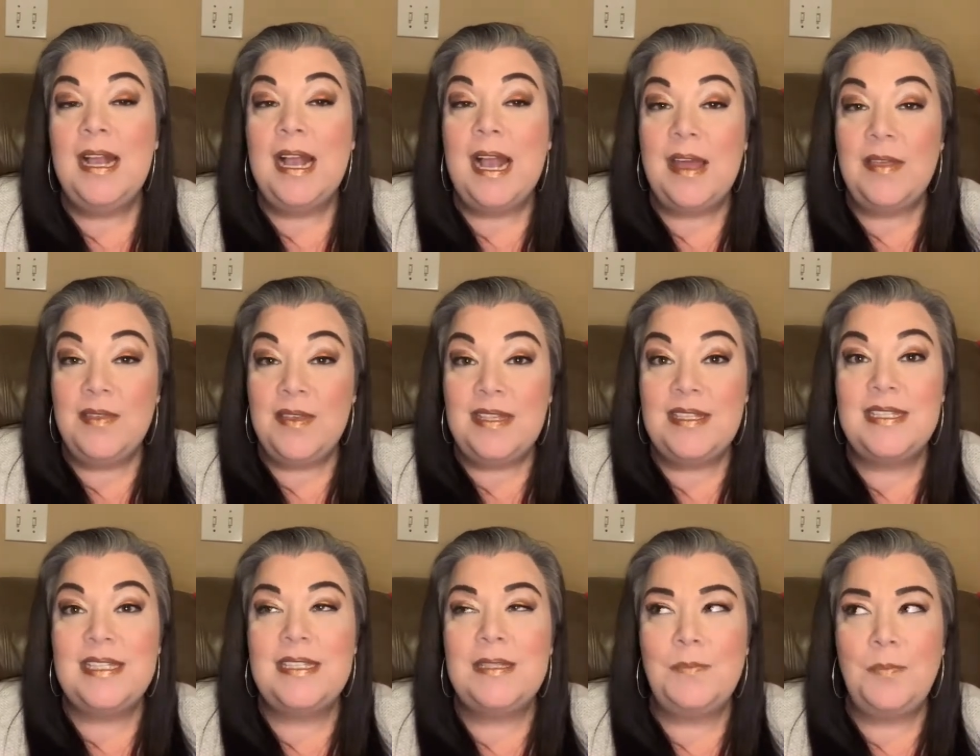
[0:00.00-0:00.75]
And
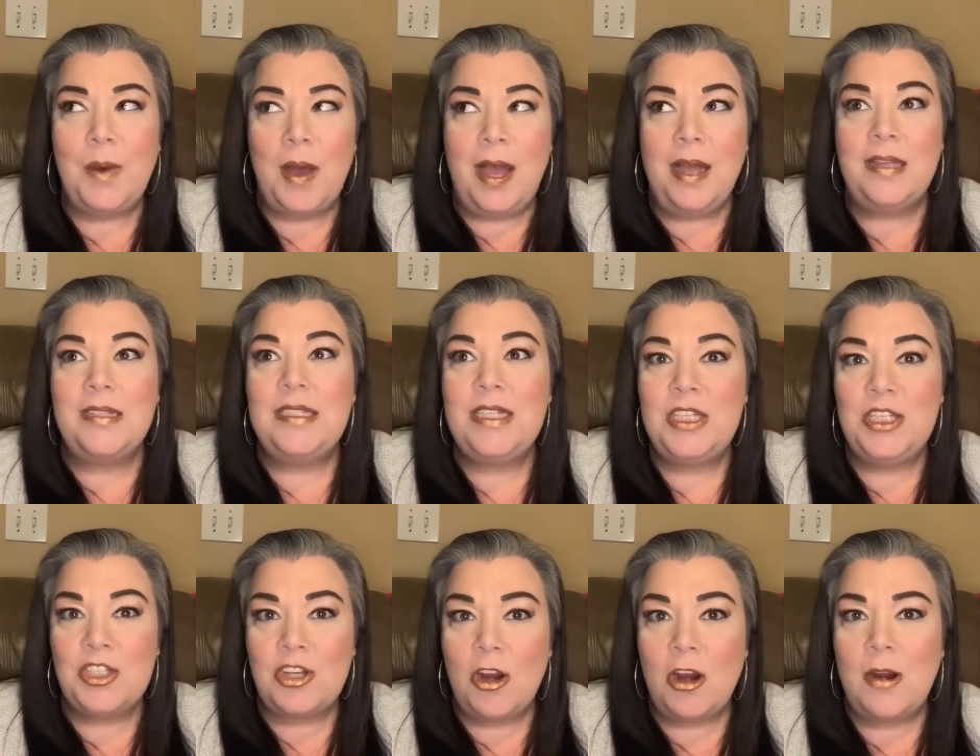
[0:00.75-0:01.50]
this is
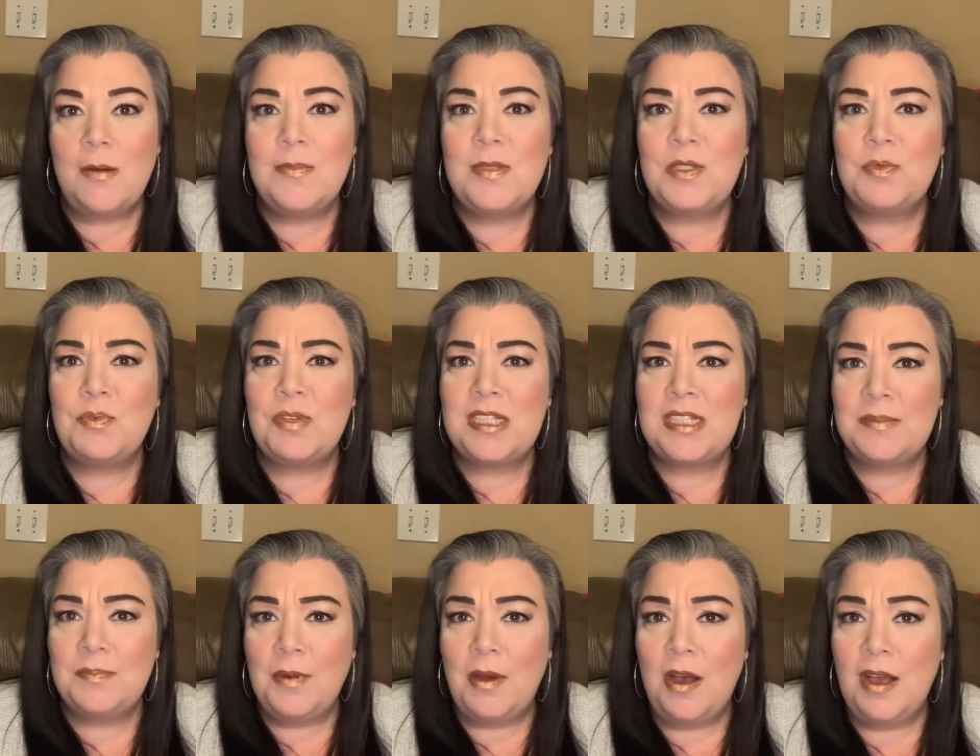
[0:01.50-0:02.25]
BoxyCharm's
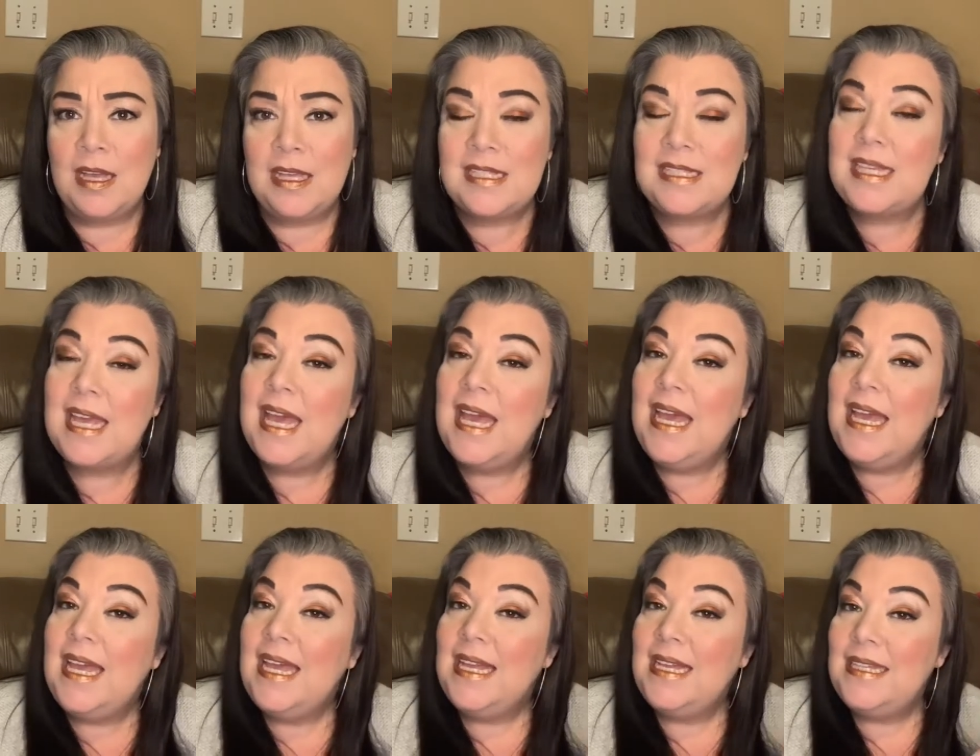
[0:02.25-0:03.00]
response.
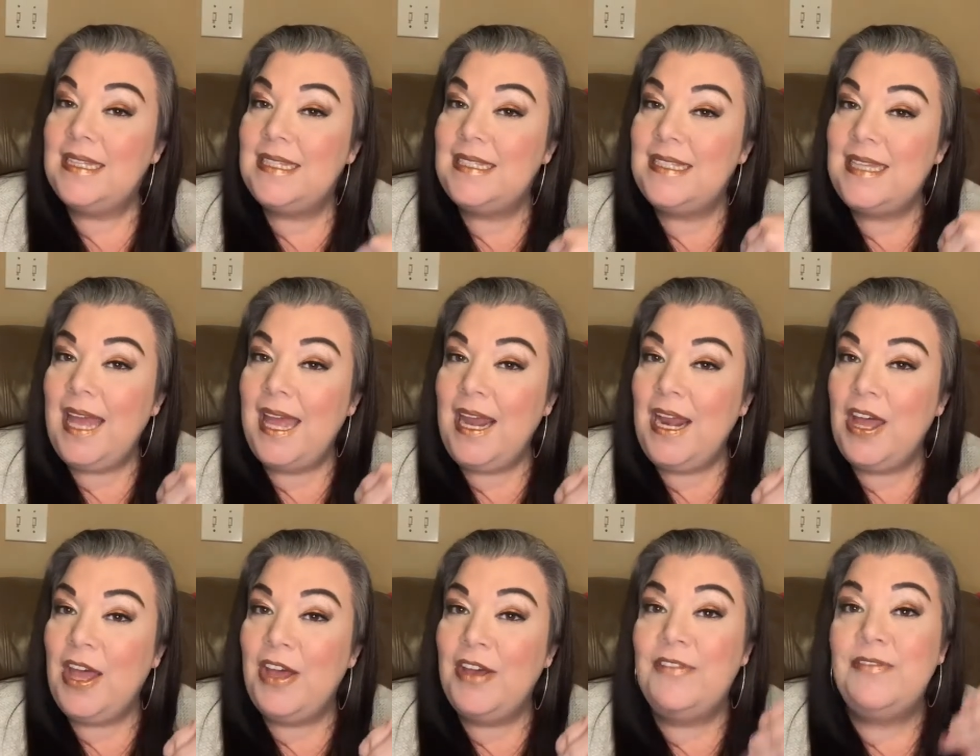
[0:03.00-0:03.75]
Instead
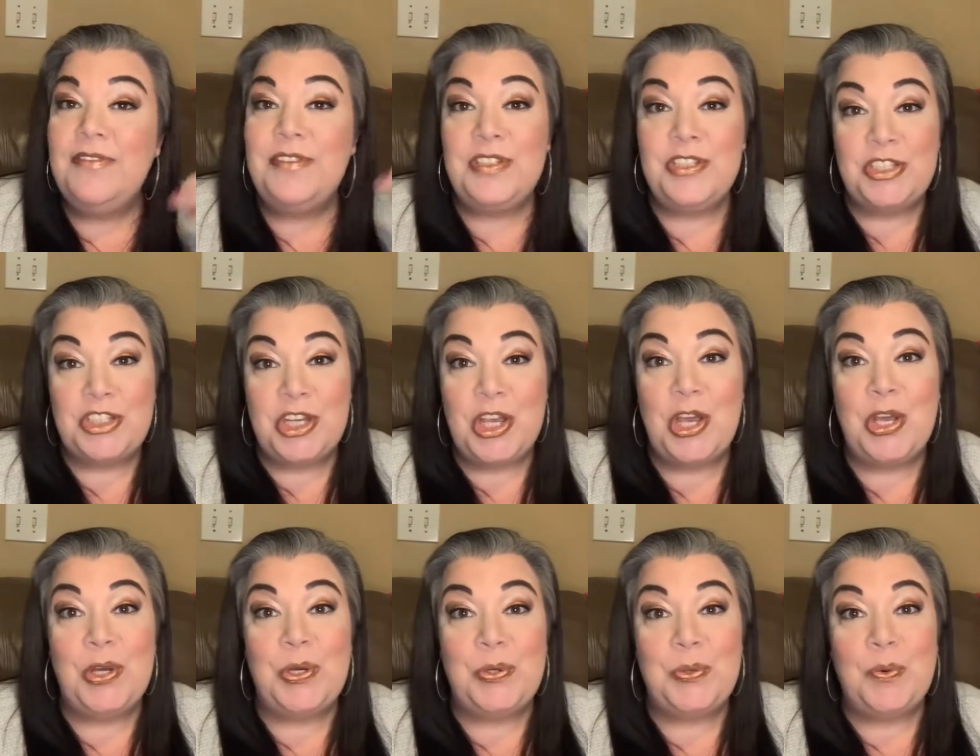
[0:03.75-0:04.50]
of
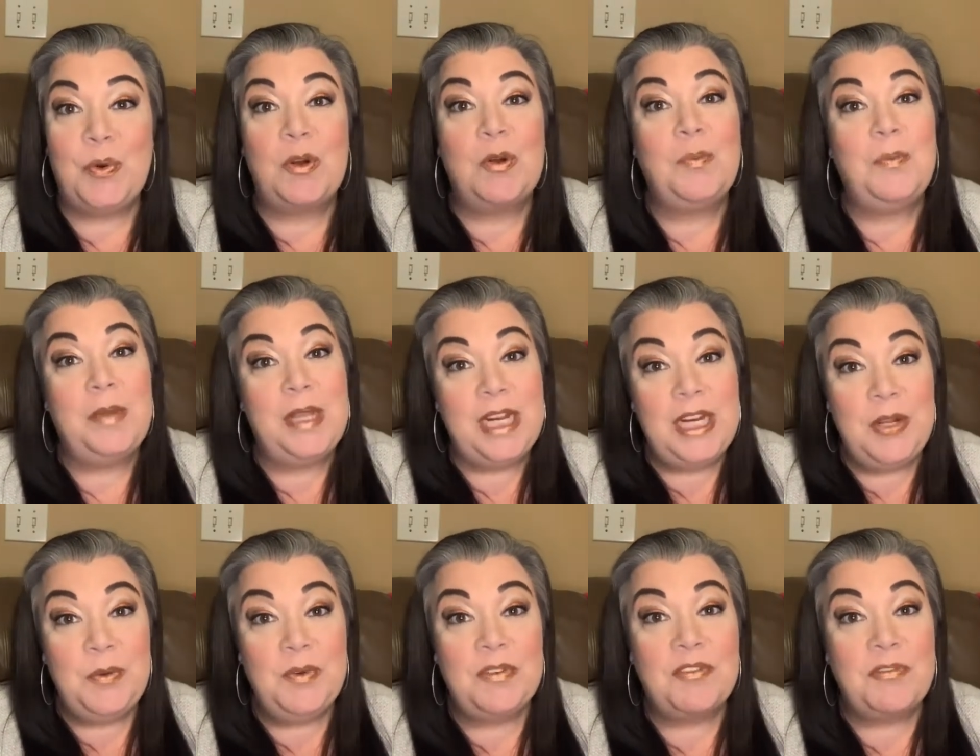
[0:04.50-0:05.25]
Joe or
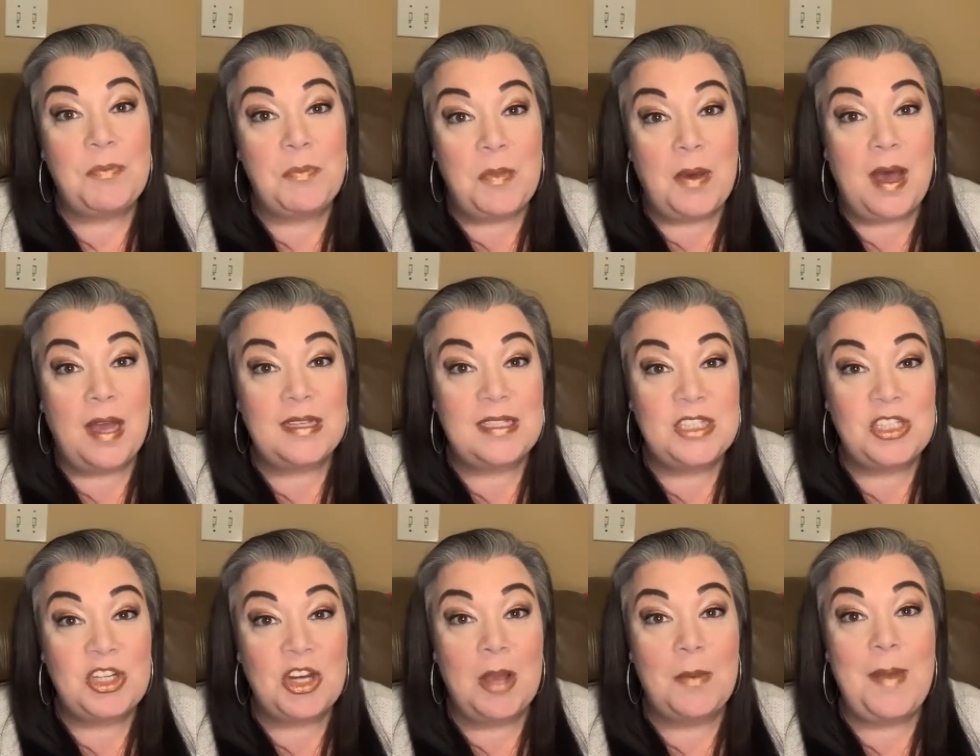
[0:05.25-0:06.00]
anyone from
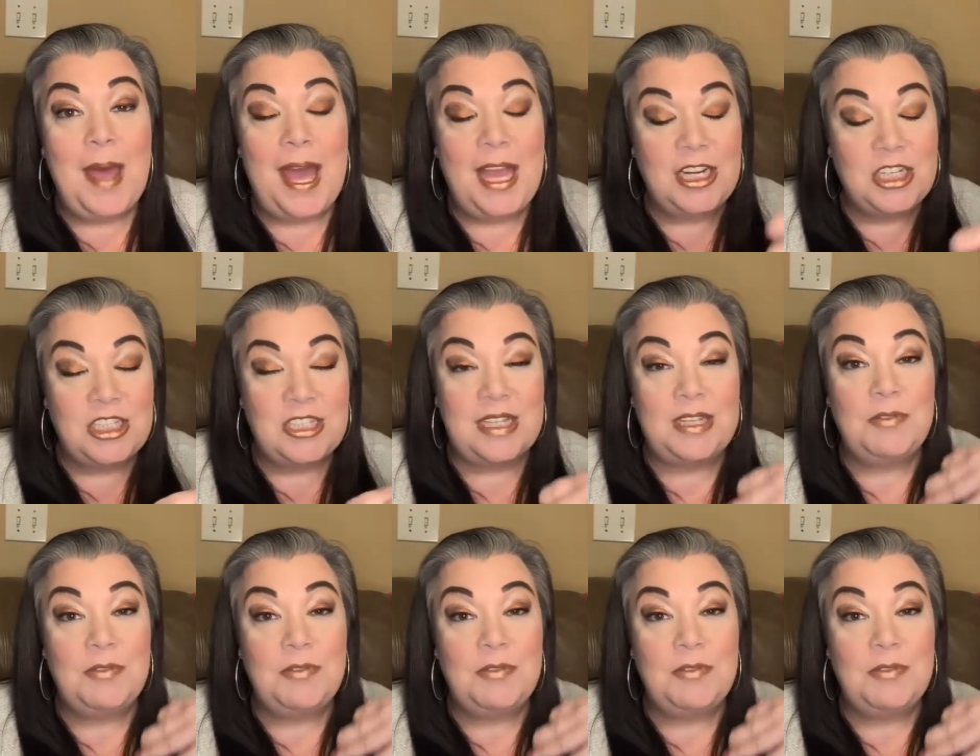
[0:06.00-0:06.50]
BoxyCharm actually